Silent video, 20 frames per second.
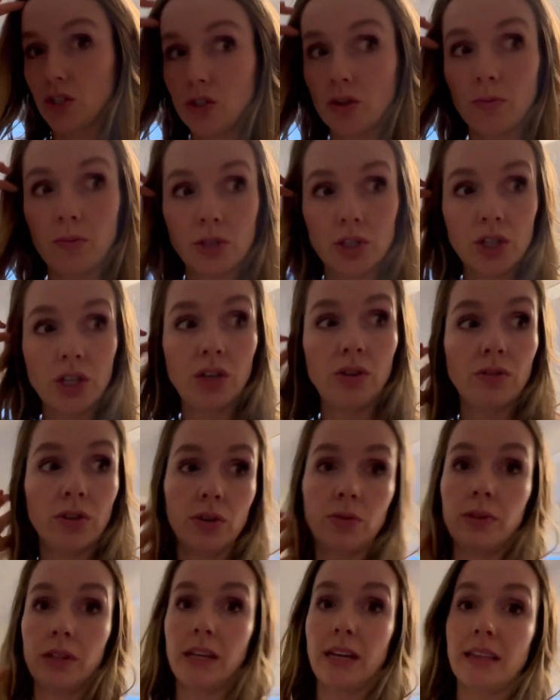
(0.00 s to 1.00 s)
so much
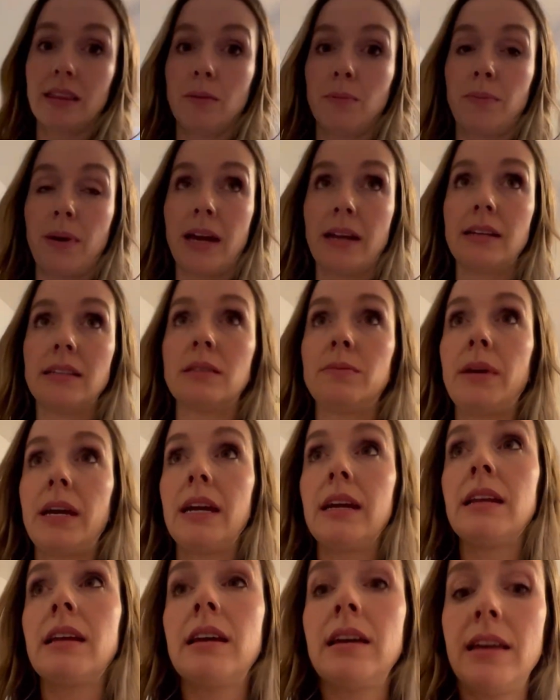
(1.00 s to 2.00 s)
cuter when like the bed is
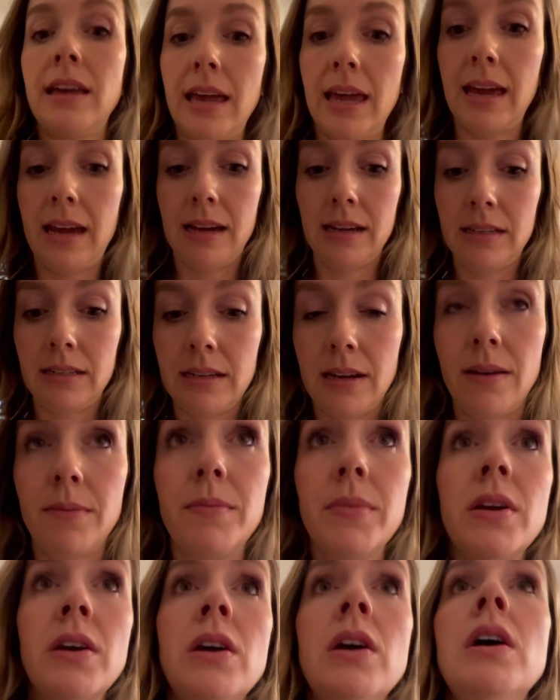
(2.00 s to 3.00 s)
made. And
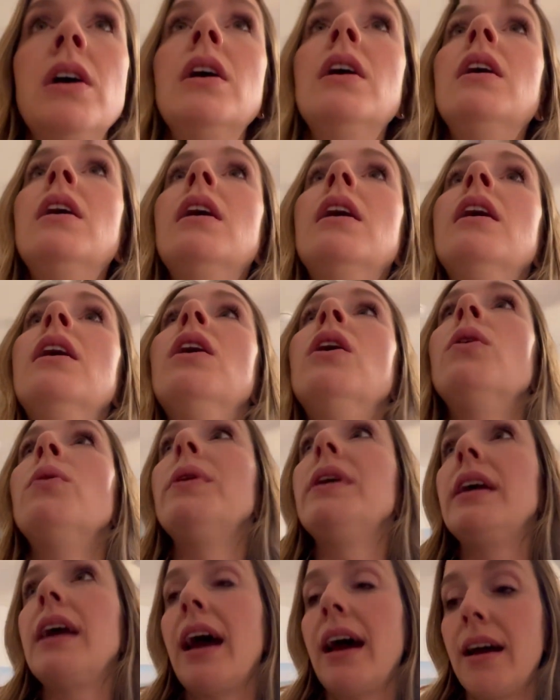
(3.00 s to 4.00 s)
um,
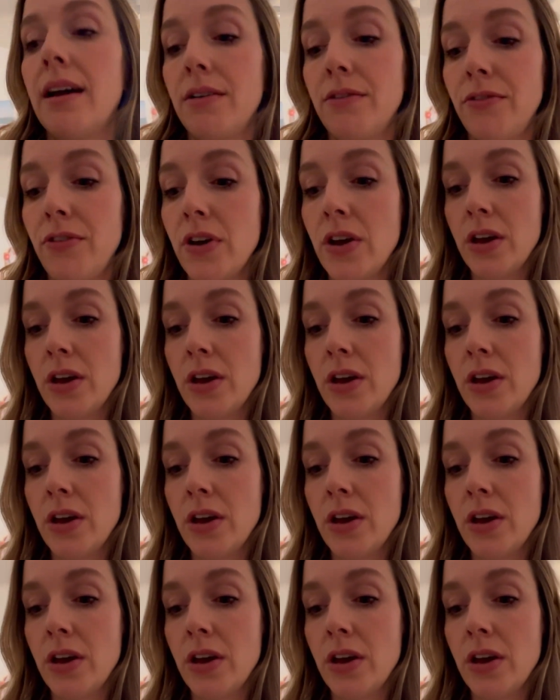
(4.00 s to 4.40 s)
we have